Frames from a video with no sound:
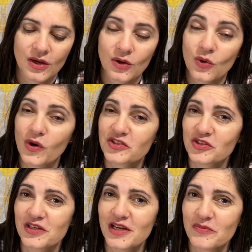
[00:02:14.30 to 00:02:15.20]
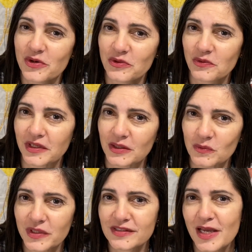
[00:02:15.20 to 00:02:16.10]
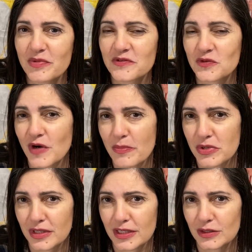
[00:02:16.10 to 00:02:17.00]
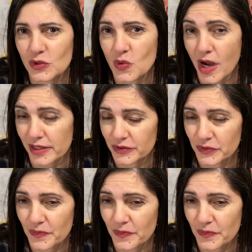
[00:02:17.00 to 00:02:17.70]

Question number 3, what type of scrapbooking do I do?